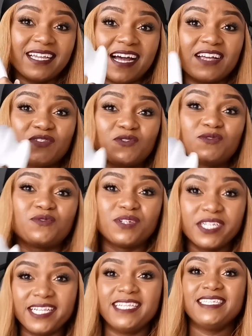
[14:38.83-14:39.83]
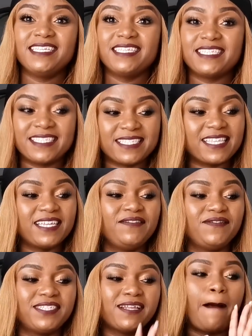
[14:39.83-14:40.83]
has really
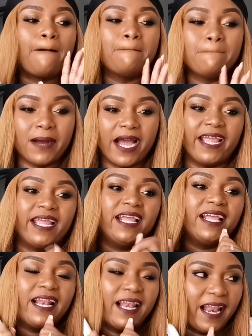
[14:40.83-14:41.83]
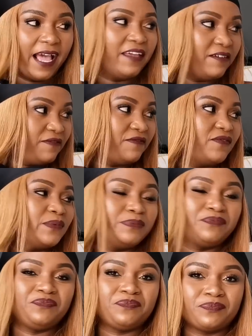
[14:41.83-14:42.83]
saved my life.
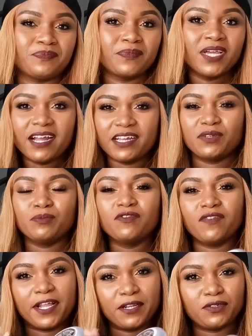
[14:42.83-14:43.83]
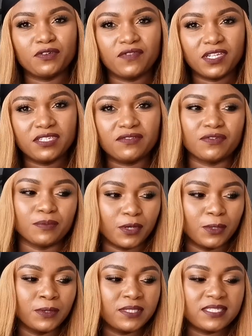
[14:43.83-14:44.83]
I remove a lot of lint from
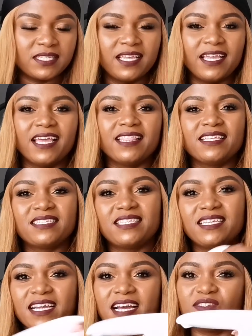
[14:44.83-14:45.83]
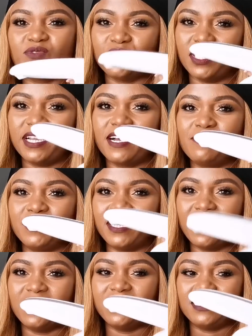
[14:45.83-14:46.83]
clothes, and this thing has really come in
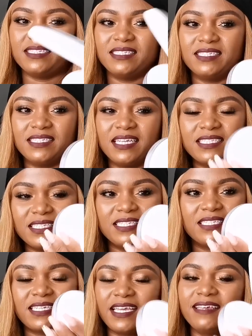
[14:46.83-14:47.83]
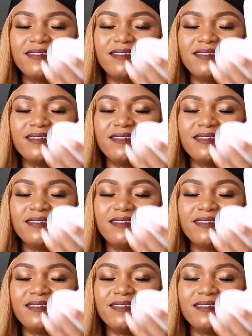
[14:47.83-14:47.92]
handy. I think it's